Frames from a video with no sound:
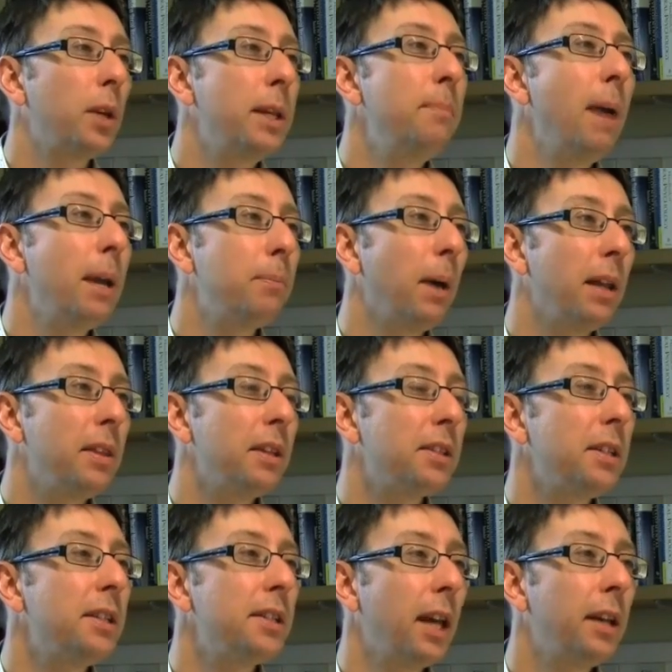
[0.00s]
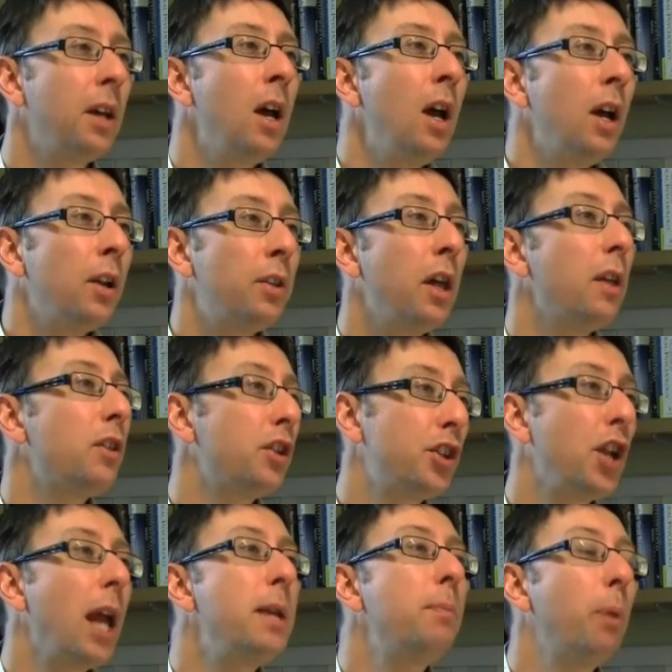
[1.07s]
what he meant by this, and he said that the
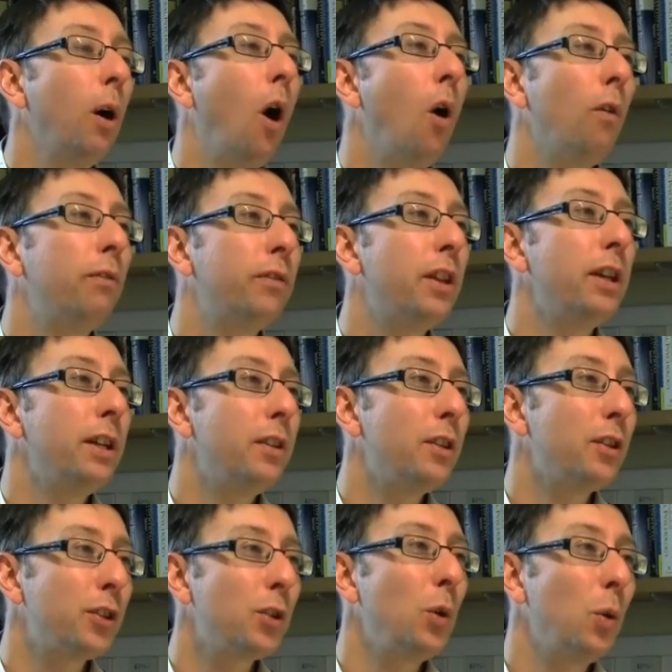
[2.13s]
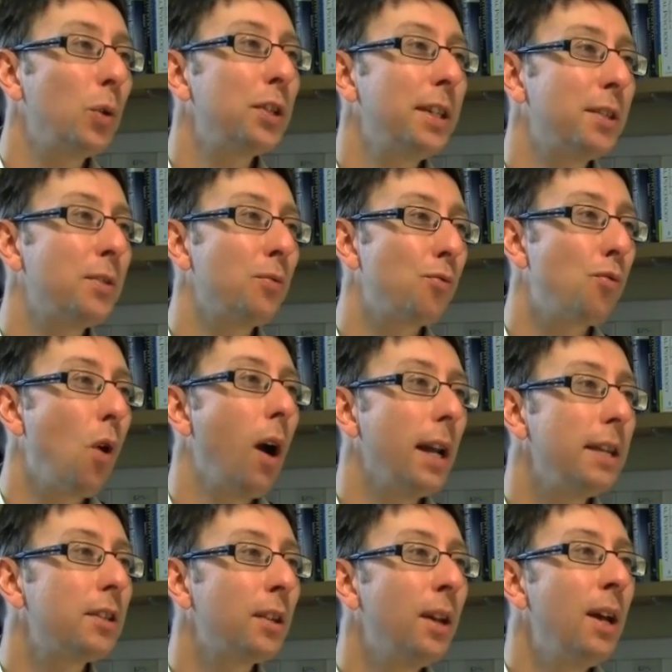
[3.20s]
shape of the sauce isn't
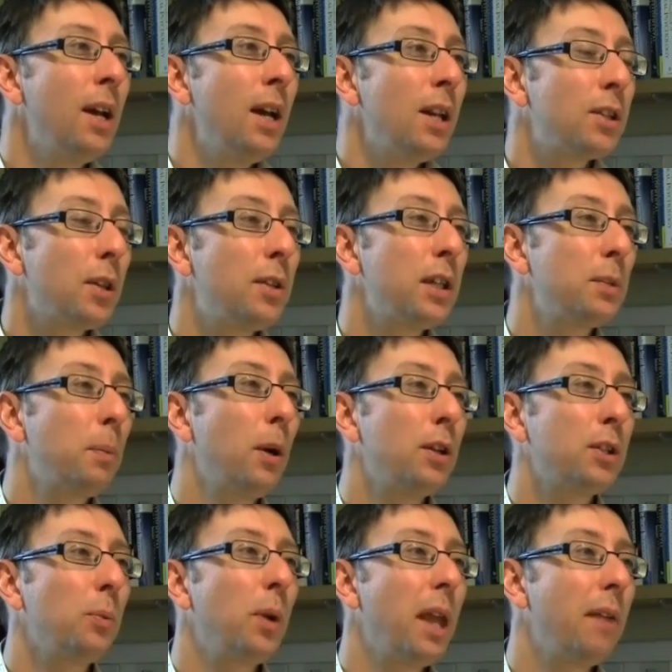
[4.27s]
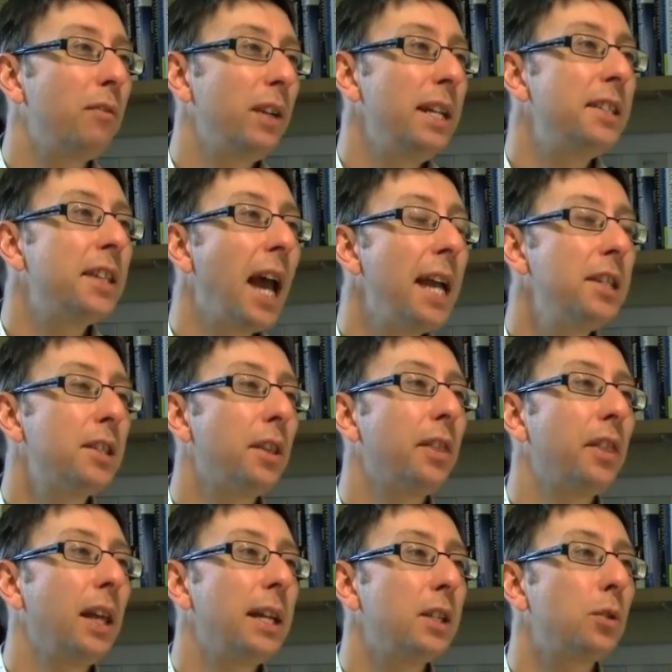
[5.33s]
right. So this person, whenever he tasted
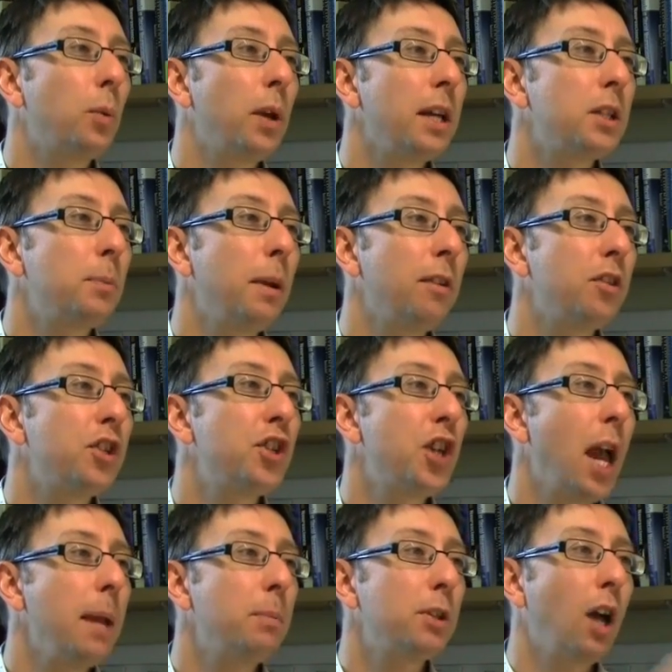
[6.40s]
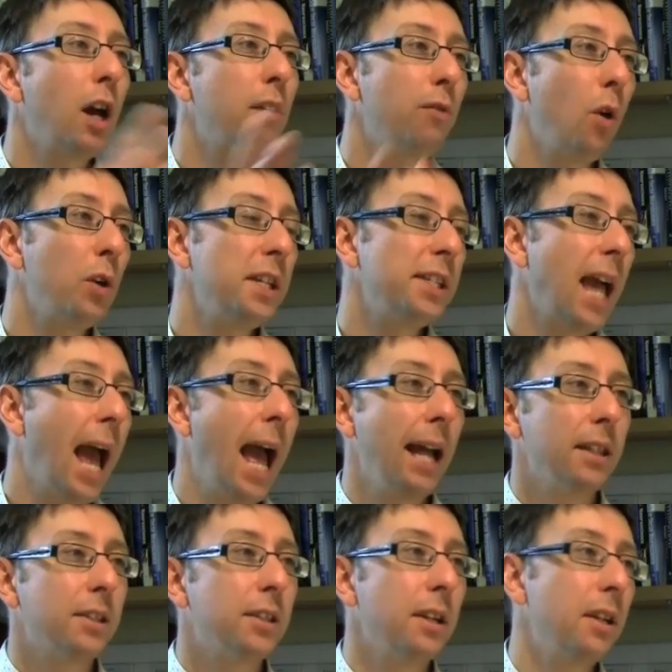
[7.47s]
things, would experience shapes kind of on his
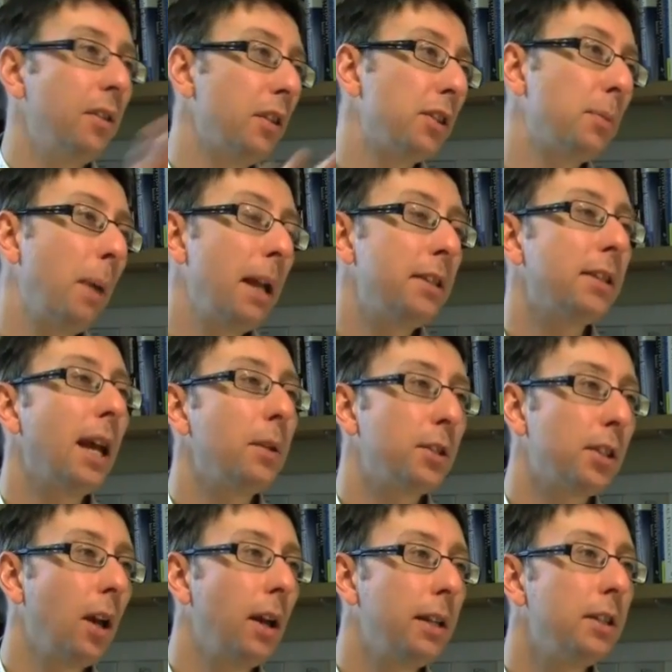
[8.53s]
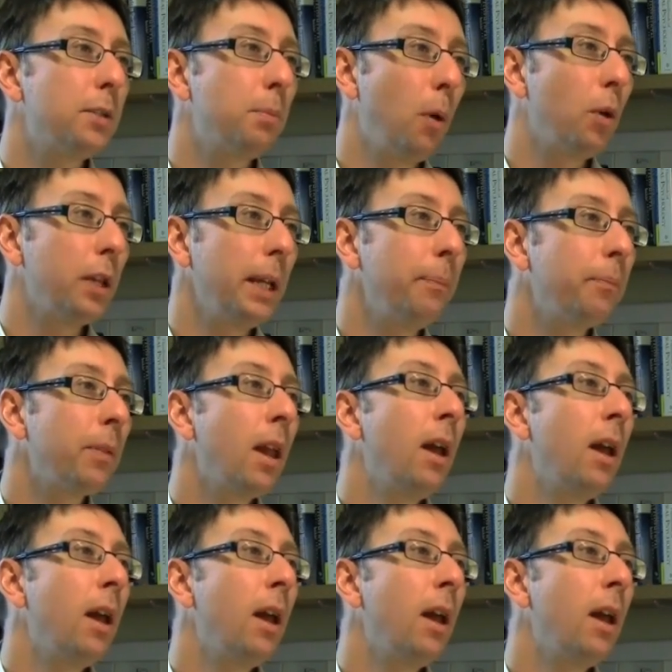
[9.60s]
hands and in the space outside his body.